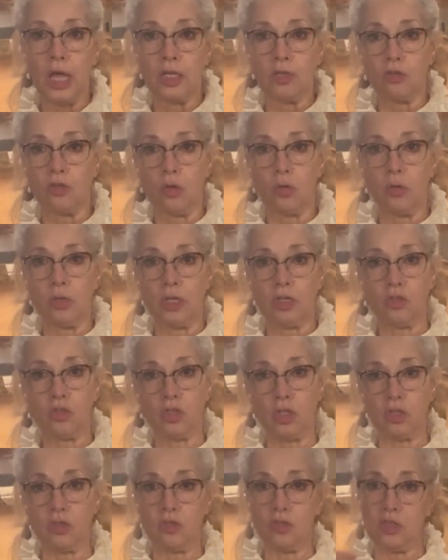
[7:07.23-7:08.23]
So let's
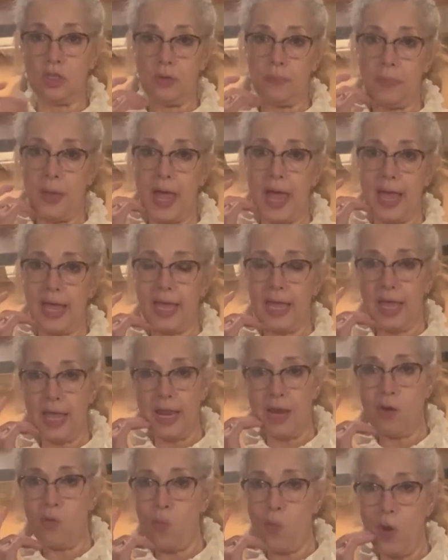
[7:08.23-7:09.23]
just sit back
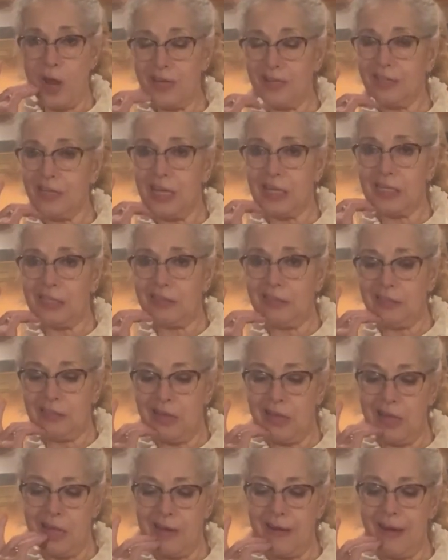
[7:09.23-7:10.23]
and wait till it's
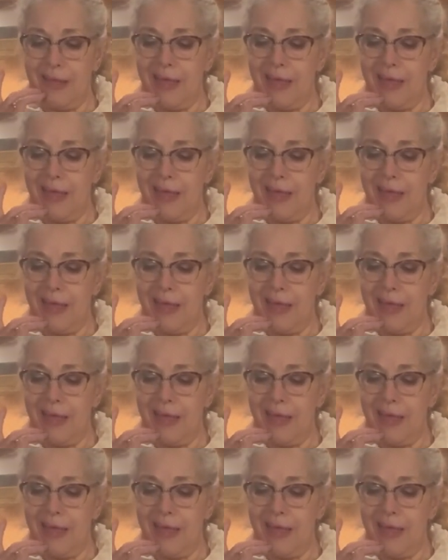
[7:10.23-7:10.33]
done,